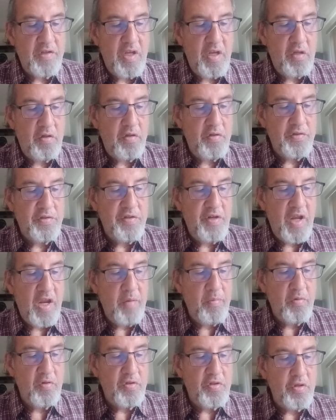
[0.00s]
he and his
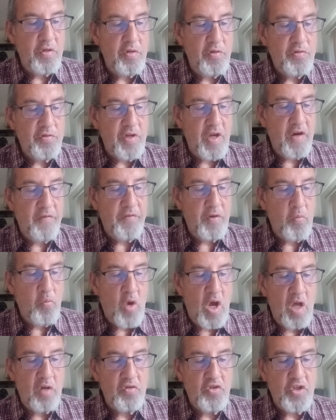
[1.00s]
neighbors used, every
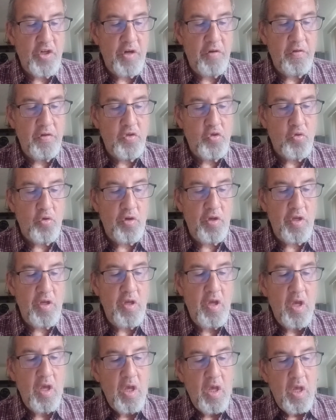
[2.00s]
wild cherry tree